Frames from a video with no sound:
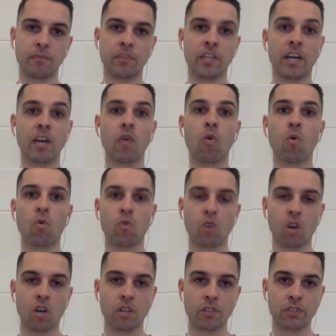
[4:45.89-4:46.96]
not hold
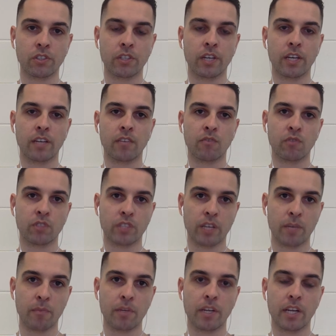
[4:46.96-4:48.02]
on to that
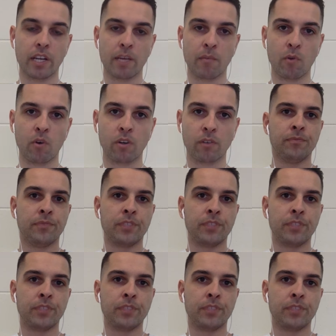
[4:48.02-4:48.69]
resentment anymore.